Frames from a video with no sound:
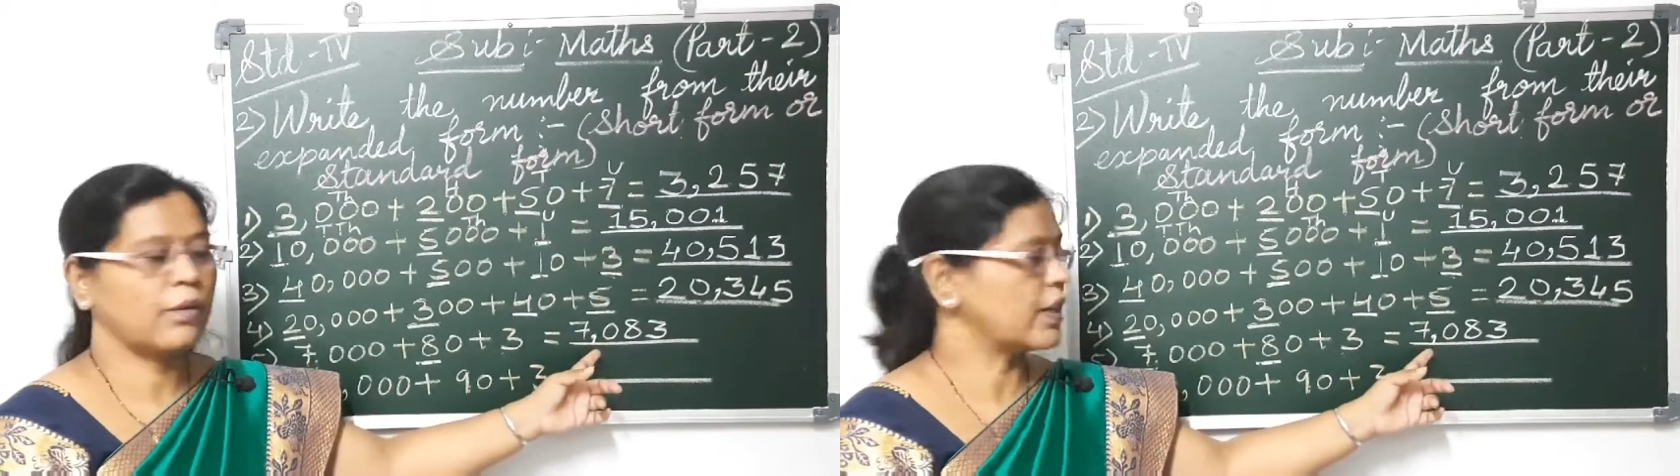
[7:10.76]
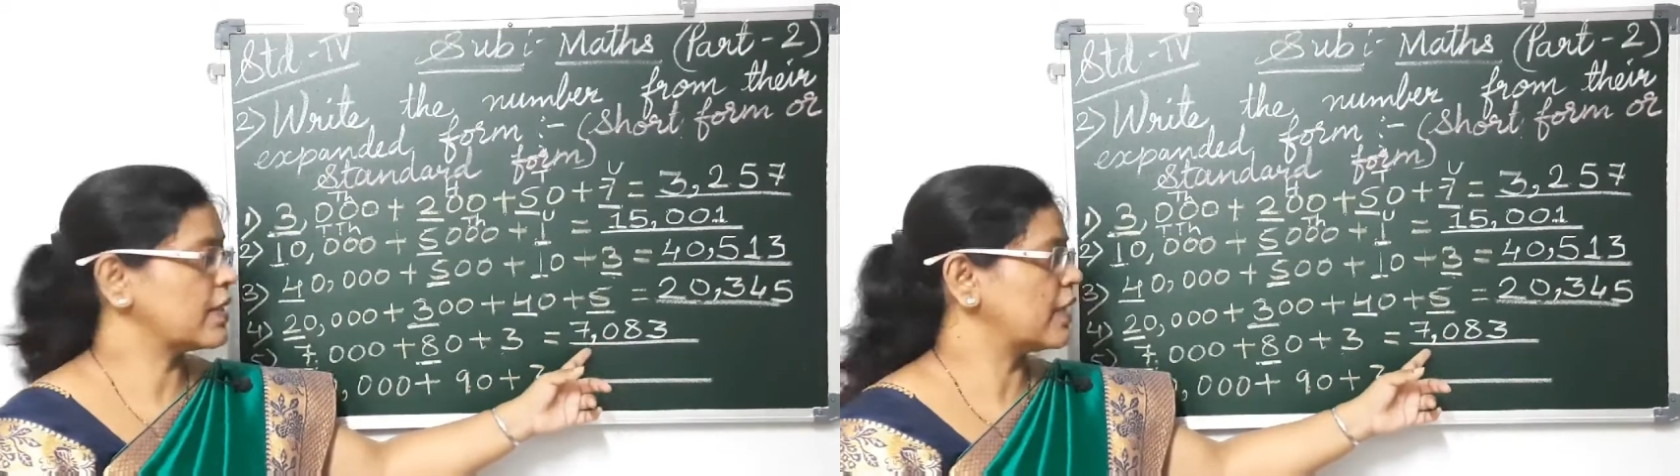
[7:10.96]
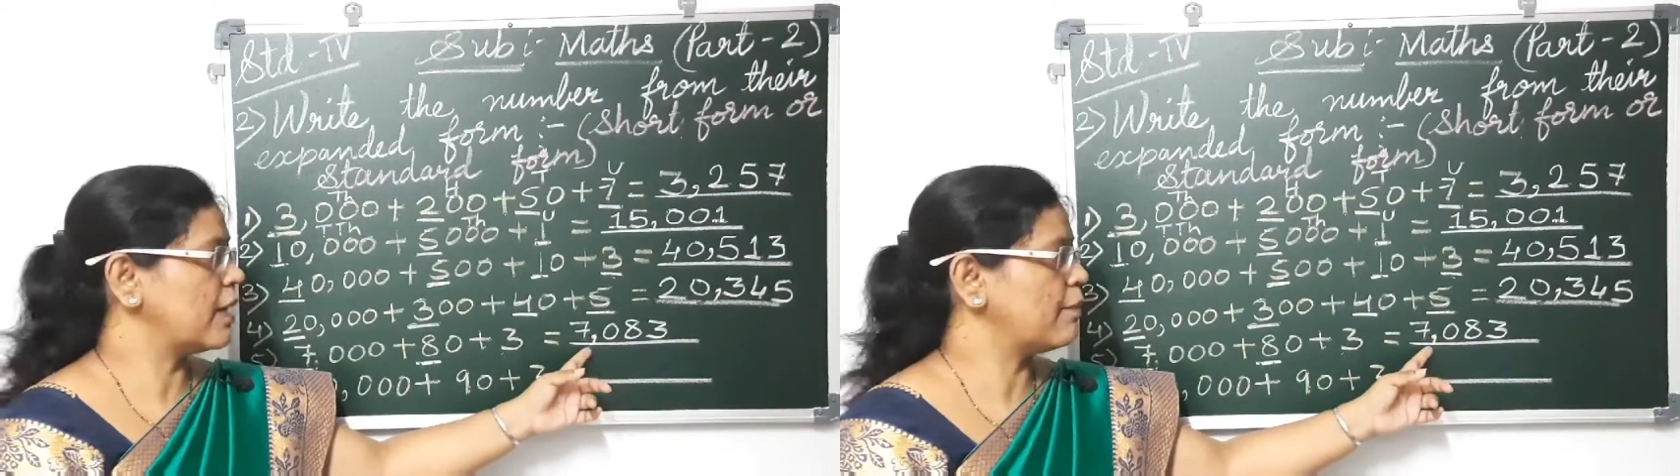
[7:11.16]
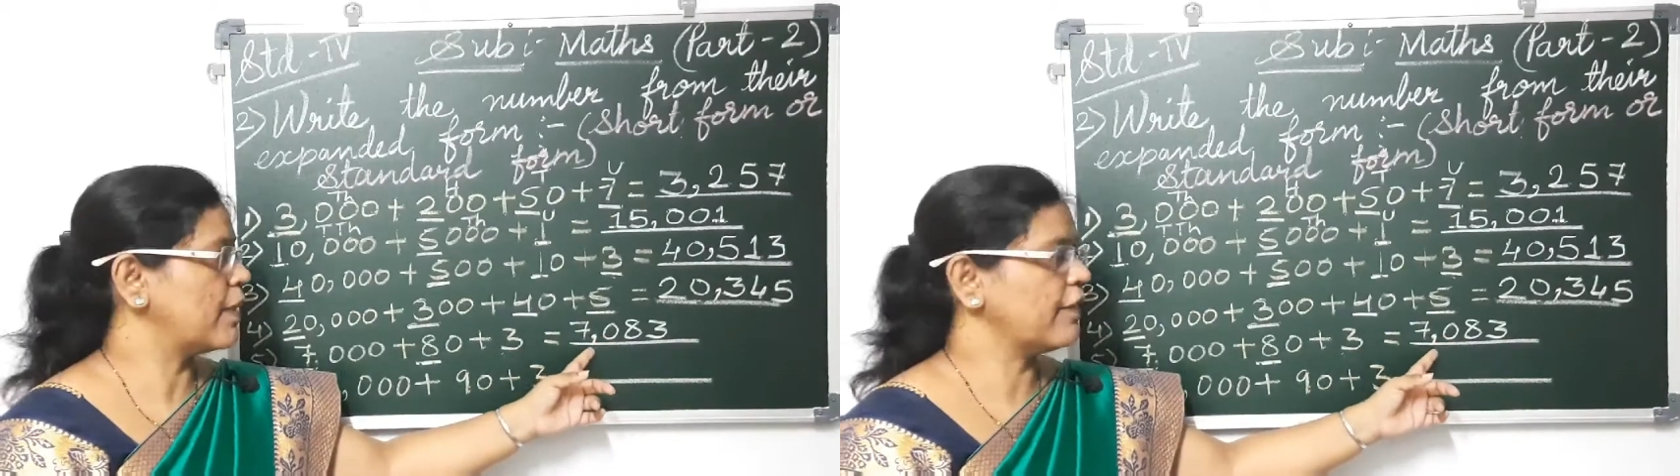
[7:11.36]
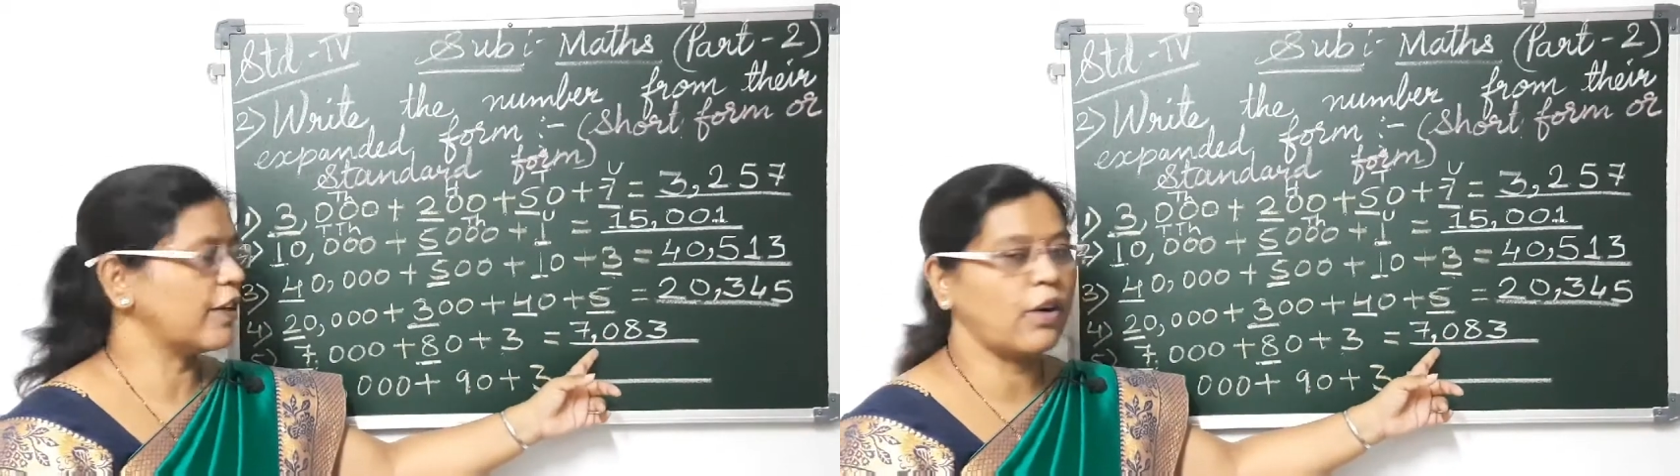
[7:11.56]
What is the
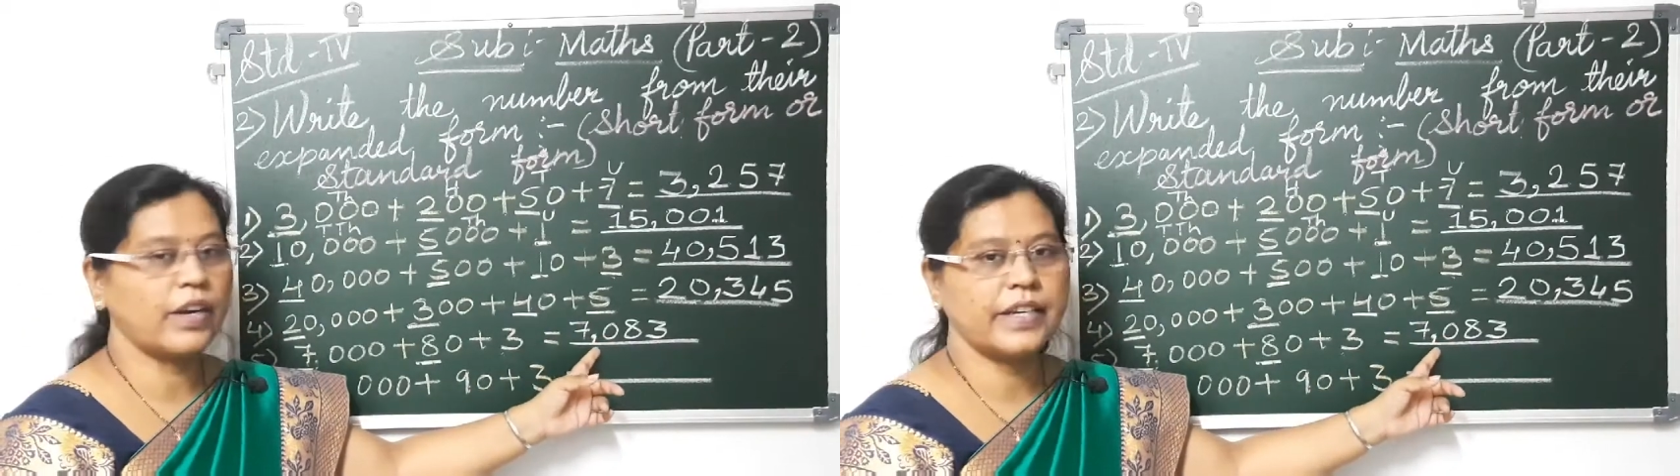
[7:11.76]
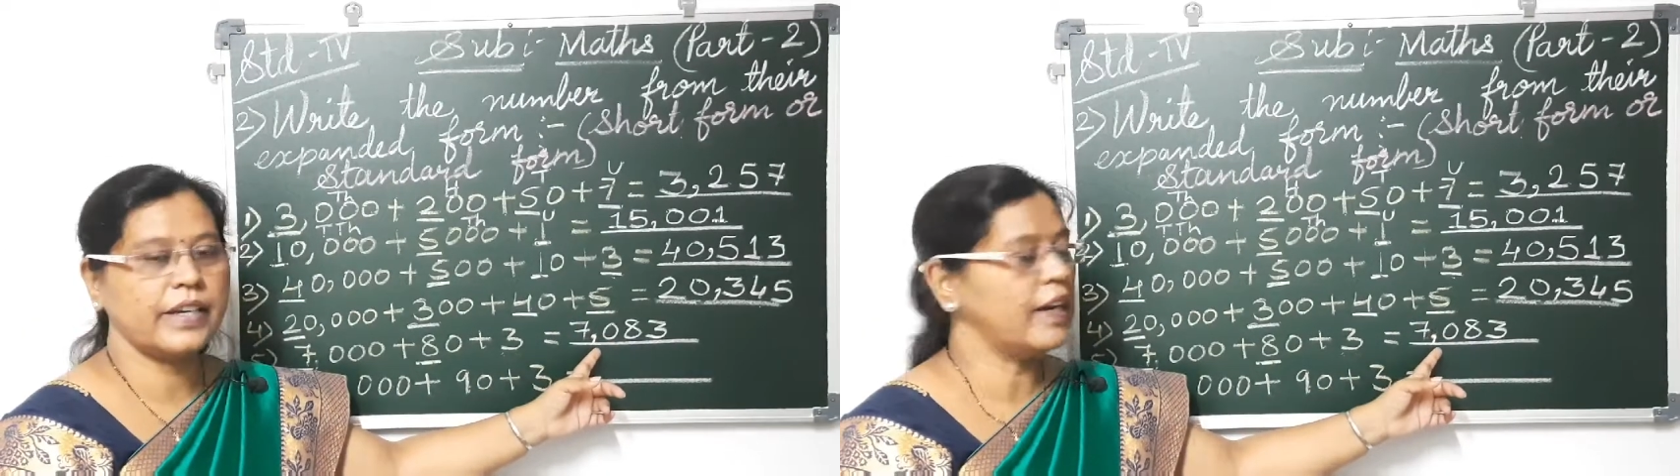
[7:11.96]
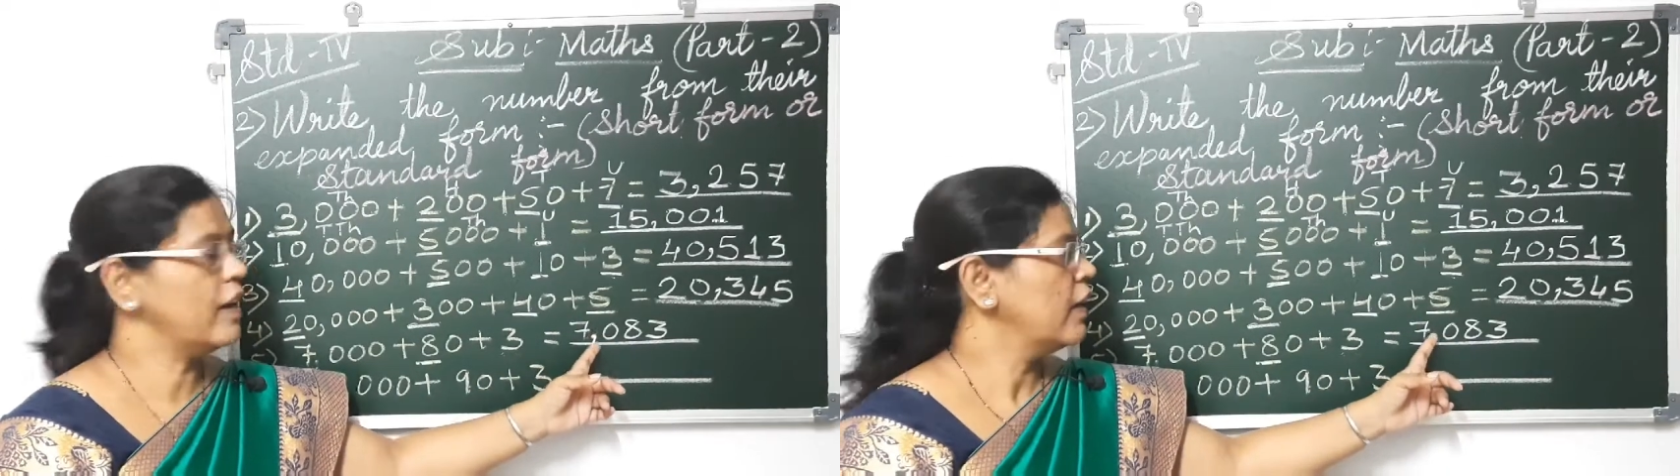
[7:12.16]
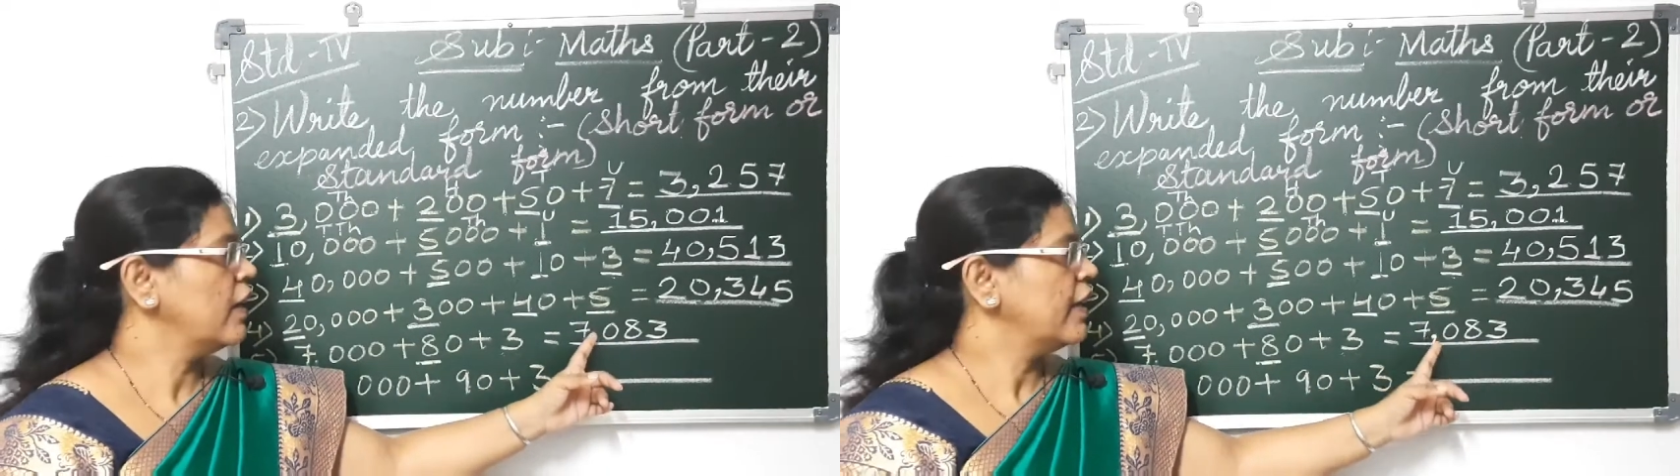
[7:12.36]
number we got here?